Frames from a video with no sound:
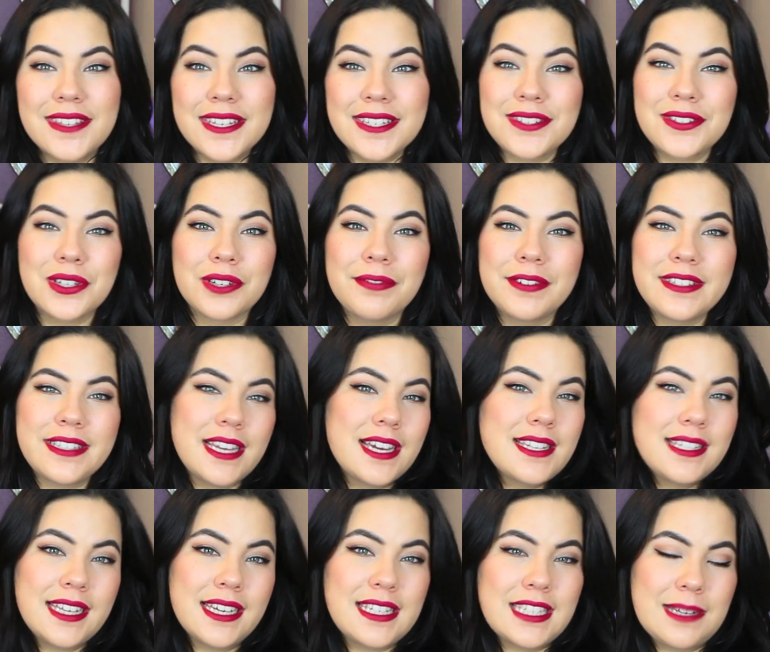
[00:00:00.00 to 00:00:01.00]
this service
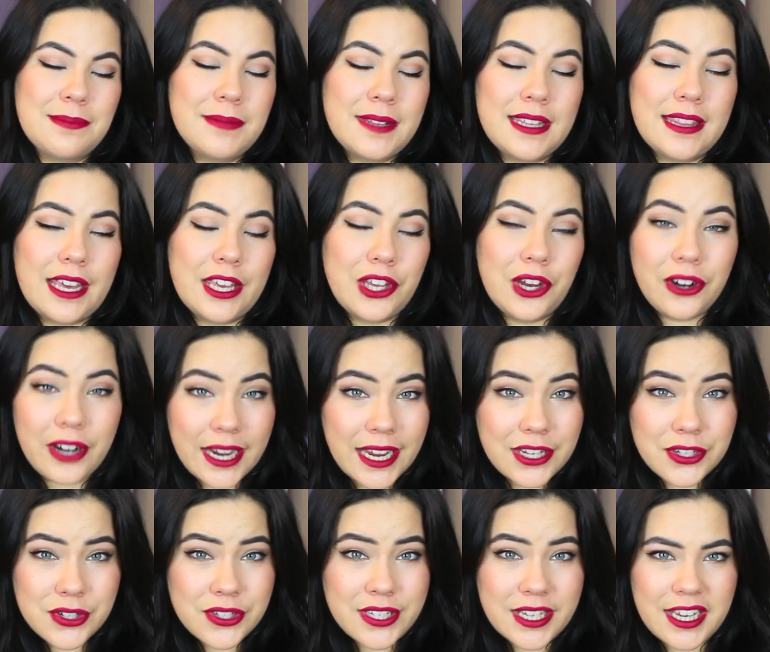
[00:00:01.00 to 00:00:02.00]
sounds like something that you're
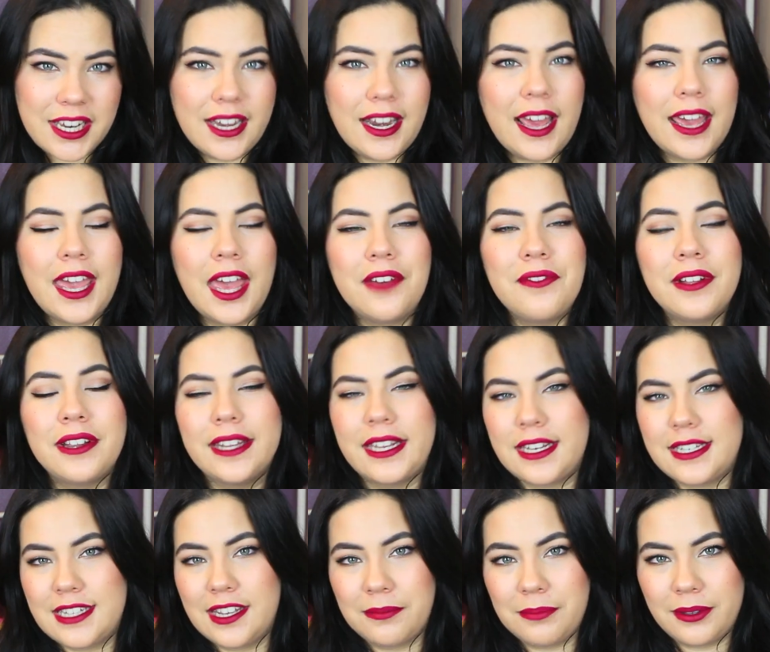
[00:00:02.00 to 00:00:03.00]
interested in, I have a
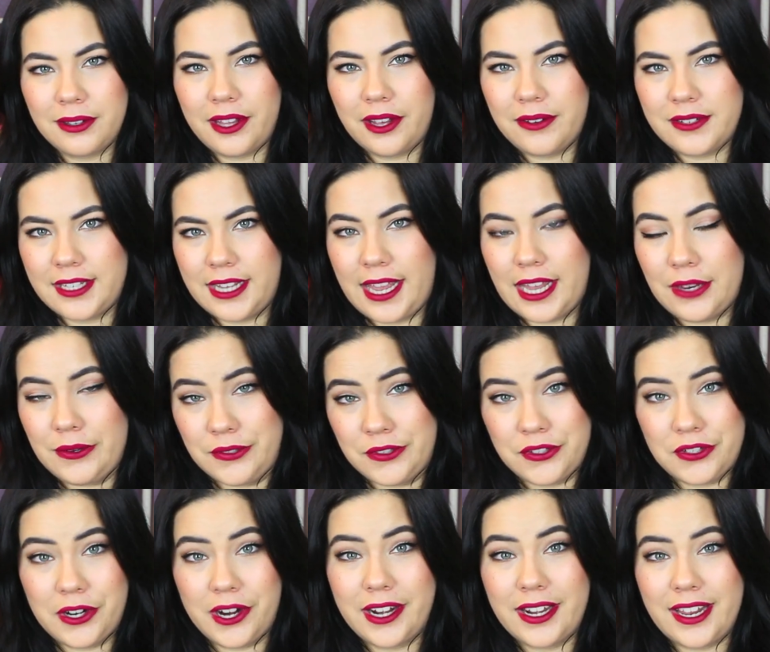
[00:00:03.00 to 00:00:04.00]
link down below to get you
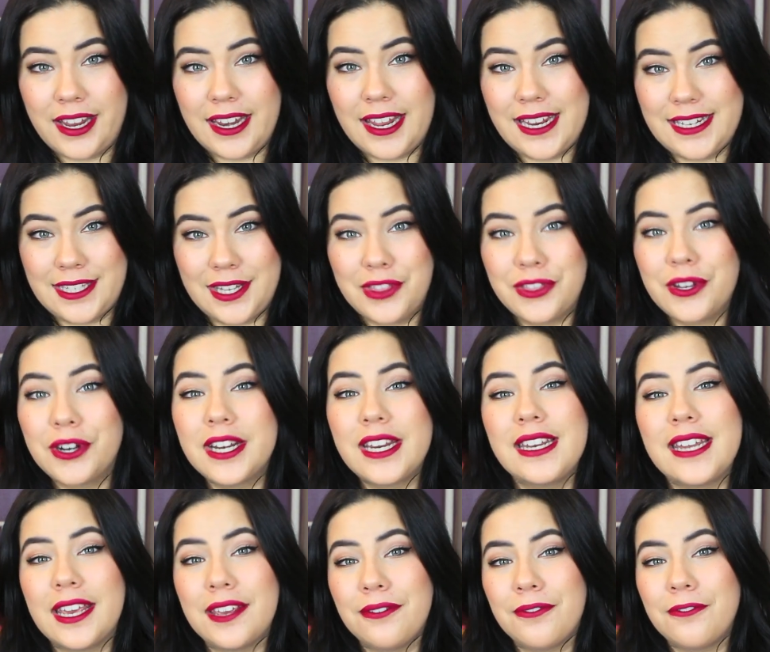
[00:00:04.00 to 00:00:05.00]
started. It's a 30
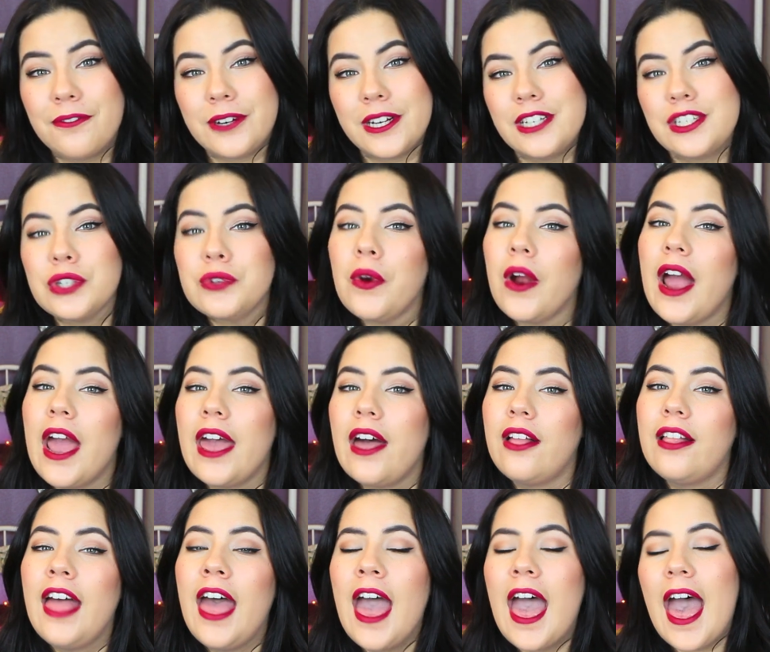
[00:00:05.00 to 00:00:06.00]
day free
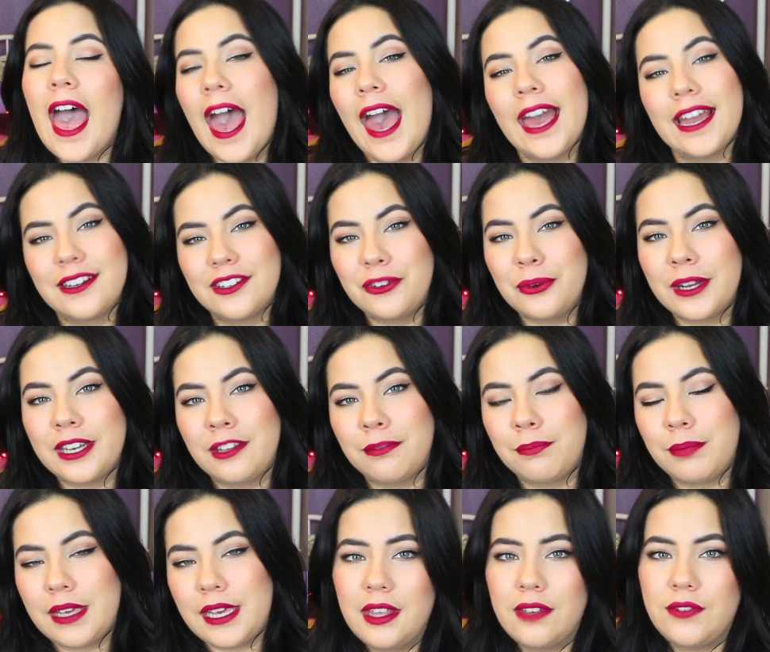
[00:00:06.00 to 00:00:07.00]
trial at Gwynnie
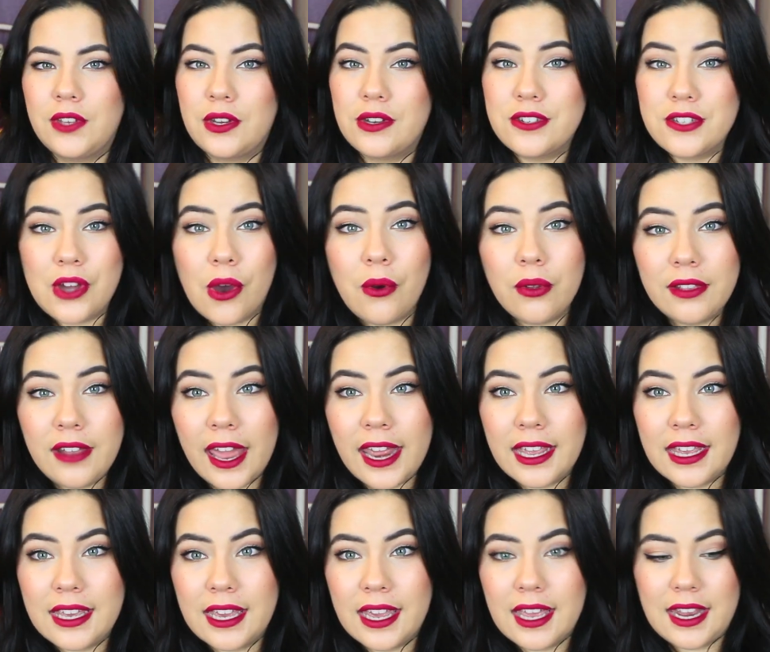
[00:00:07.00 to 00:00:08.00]
Bee. If you don't
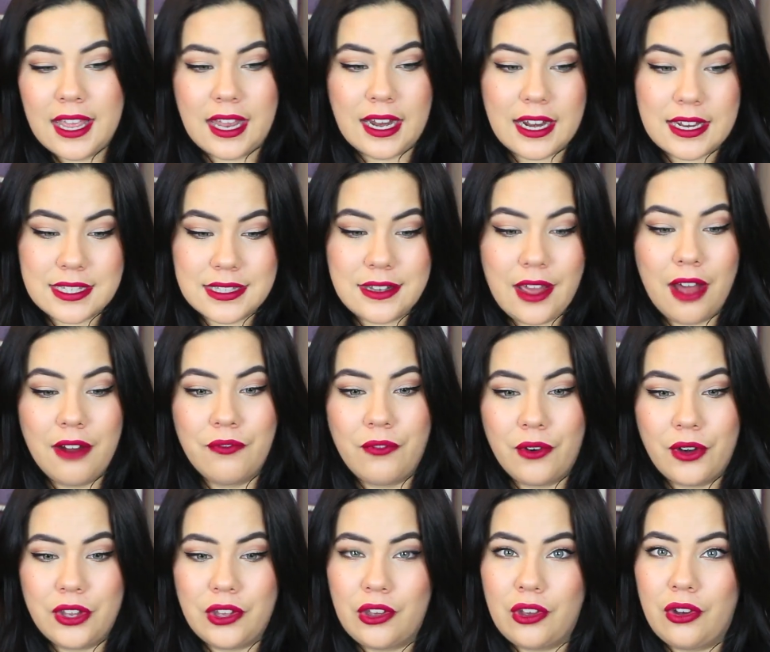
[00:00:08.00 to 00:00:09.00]
like it and it's not
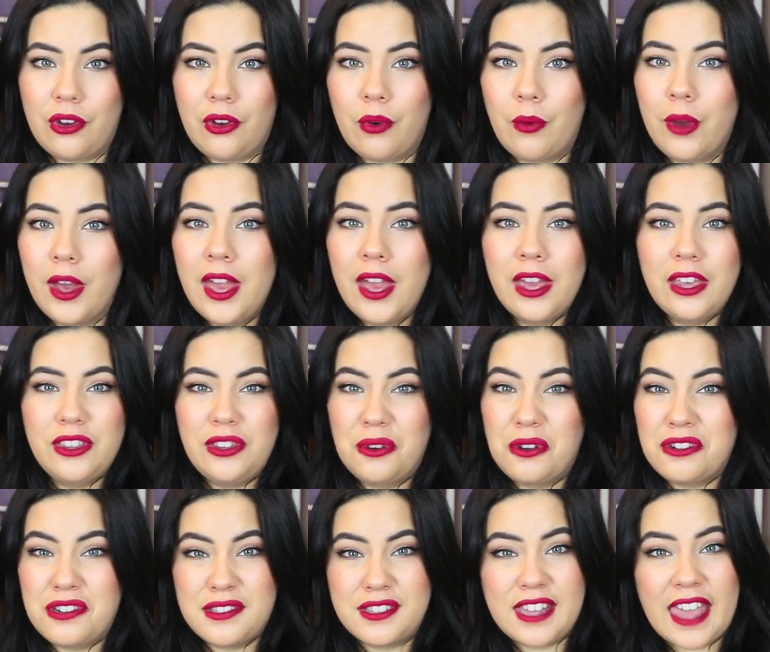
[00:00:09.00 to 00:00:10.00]
for you, you
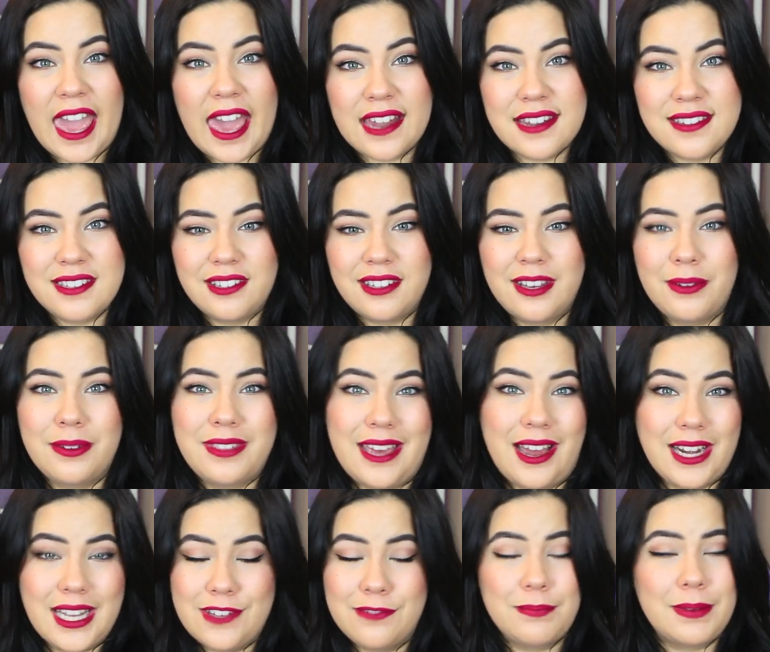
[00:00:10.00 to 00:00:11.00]
can just cancel it
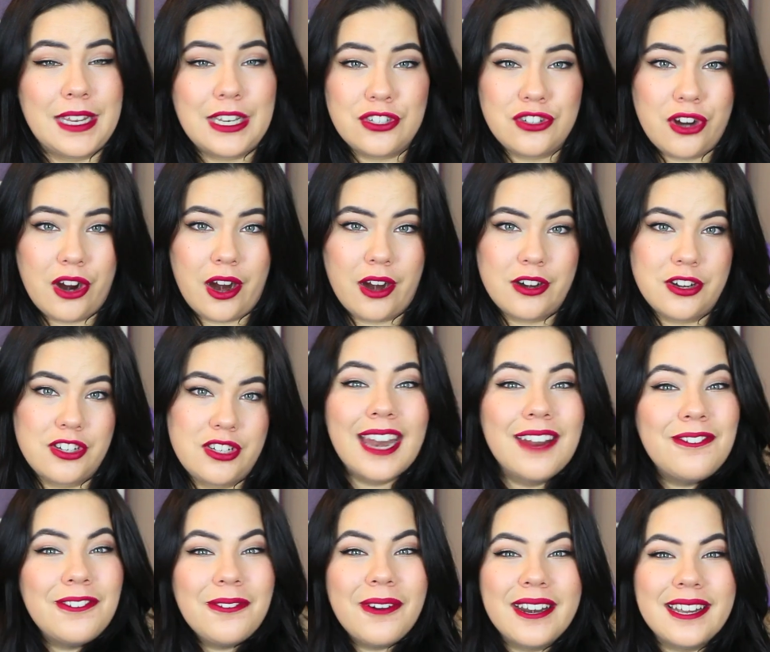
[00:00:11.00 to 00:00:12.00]
without even being charged. And
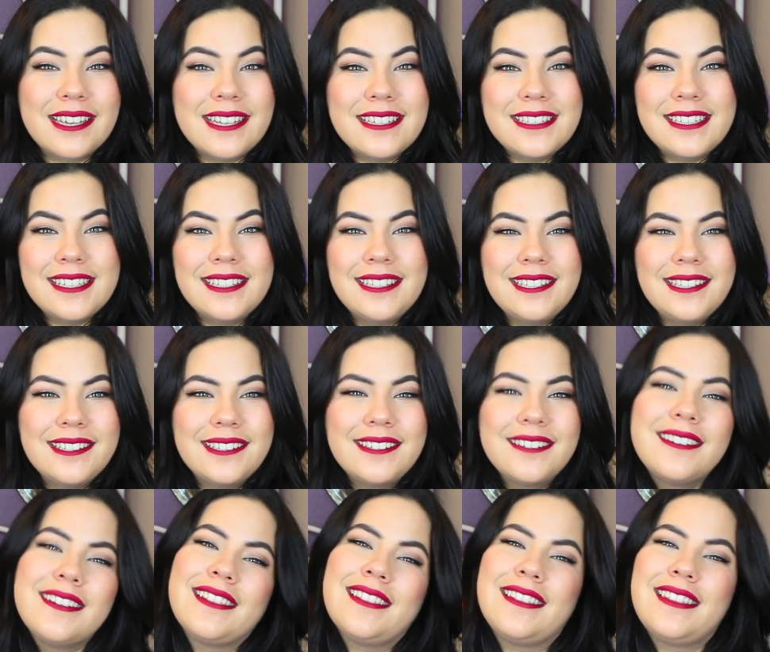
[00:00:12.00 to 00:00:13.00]
if you want to
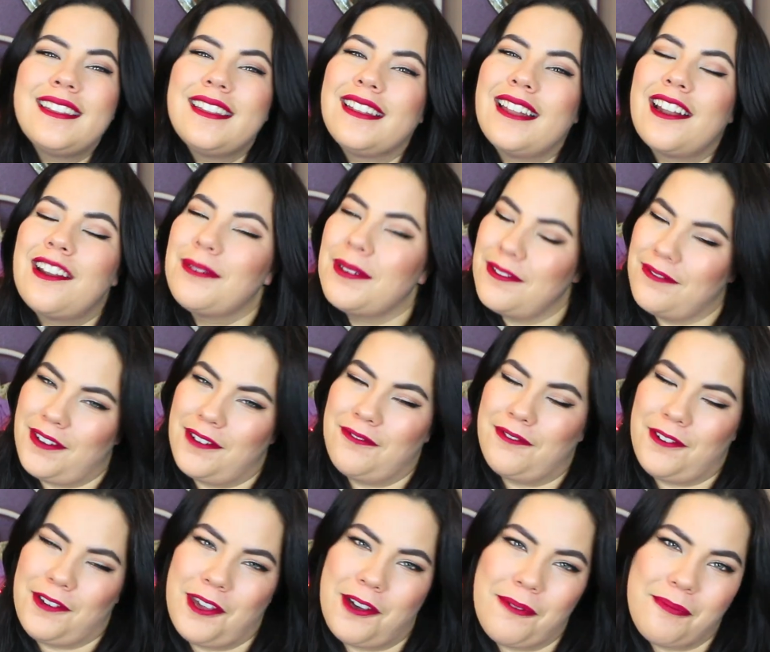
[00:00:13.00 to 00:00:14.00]
continue, then that'll be fun
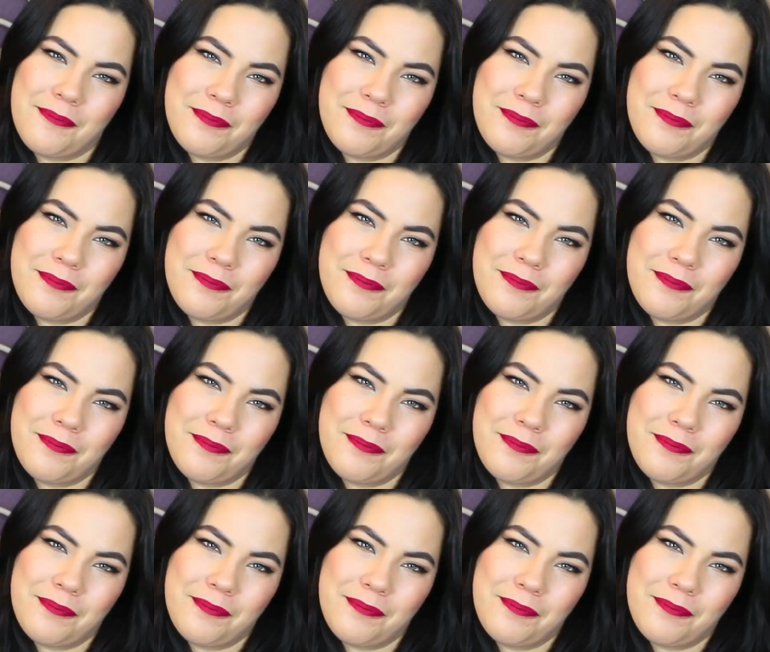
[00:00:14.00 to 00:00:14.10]
for you.